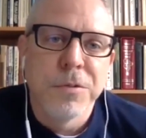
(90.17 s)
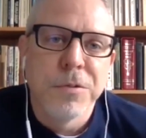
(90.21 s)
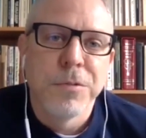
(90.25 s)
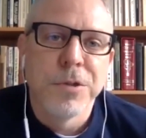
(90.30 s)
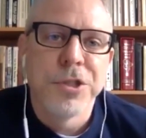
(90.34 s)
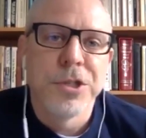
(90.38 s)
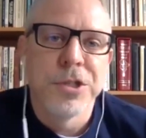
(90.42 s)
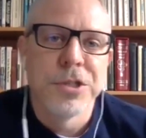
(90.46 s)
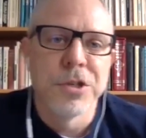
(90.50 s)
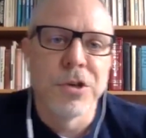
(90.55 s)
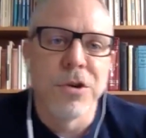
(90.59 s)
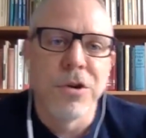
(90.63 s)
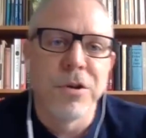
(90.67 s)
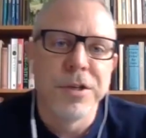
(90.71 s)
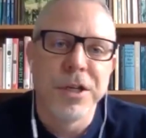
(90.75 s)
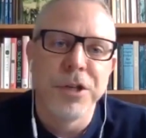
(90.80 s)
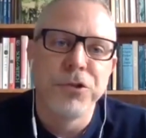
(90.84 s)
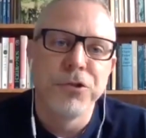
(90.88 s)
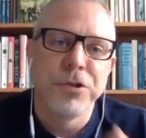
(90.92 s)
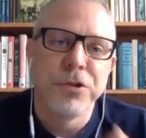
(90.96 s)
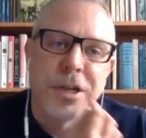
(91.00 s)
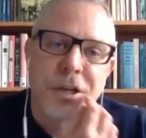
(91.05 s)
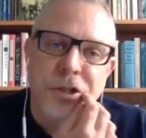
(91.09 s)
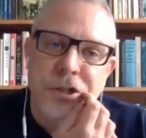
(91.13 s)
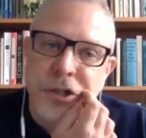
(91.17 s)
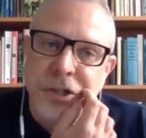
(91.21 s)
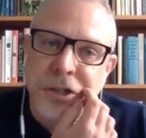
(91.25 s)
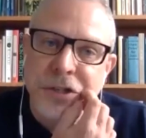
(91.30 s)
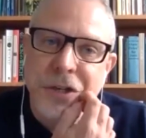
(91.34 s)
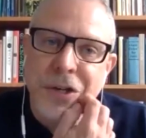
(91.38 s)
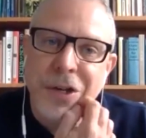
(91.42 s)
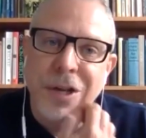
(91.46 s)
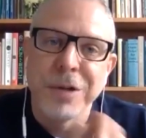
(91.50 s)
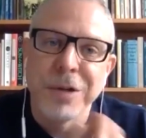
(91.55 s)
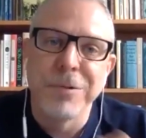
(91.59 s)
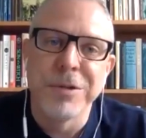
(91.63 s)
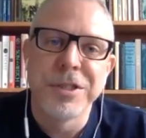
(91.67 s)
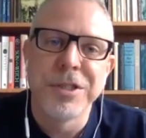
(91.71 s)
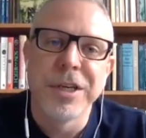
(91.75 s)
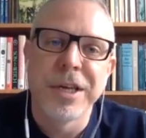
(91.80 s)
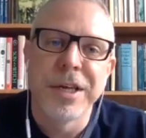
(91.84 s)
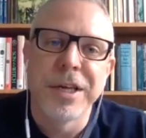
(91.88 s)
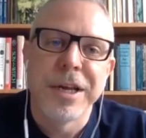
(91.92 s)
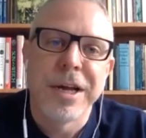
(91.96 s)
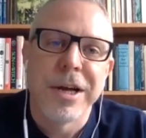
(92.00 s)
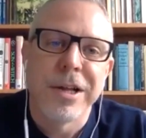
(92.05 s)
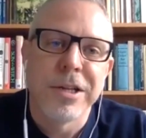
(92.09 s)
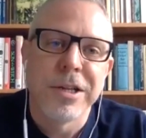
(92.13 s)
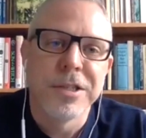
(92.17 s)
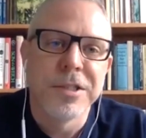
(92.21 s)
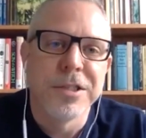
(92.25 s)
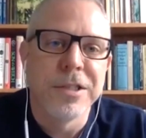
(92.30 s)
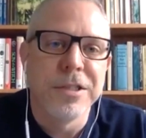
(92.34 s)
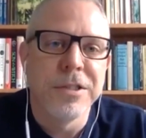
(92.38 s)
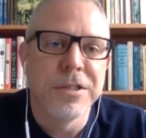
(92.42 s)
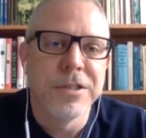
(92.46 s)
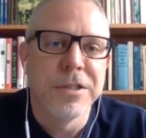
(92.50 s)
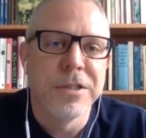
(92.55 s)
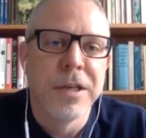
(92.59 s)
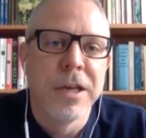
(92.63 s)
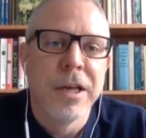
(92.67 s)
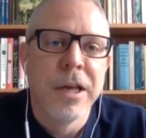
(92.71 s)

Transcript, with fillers: which is called Introduction to Linguistic Analysis.